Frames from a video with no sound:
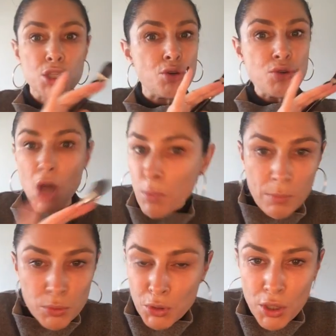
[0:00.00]
So no
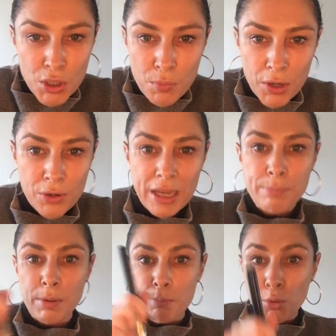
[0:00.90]
one will know you're wearing
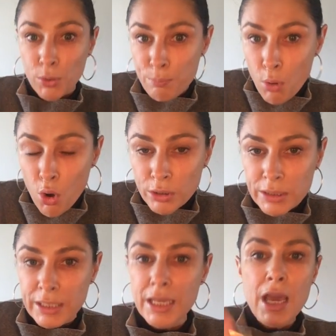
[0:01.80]
it, but more
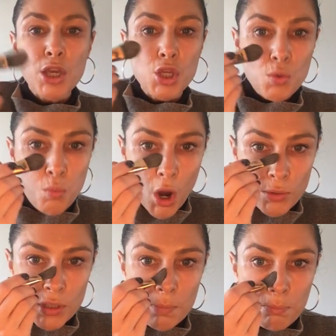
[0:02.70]
importantly, you
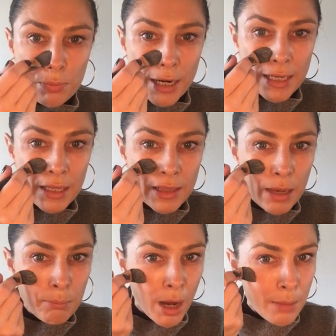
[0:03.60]
won't break
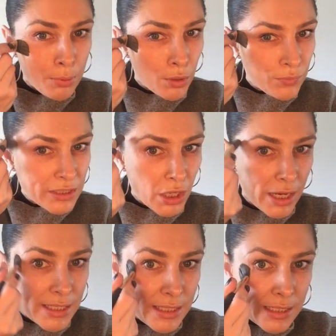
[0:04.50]
that My Perfect
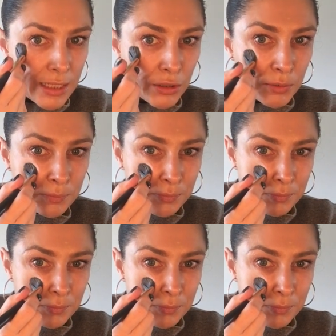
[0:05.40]
Eyes seal.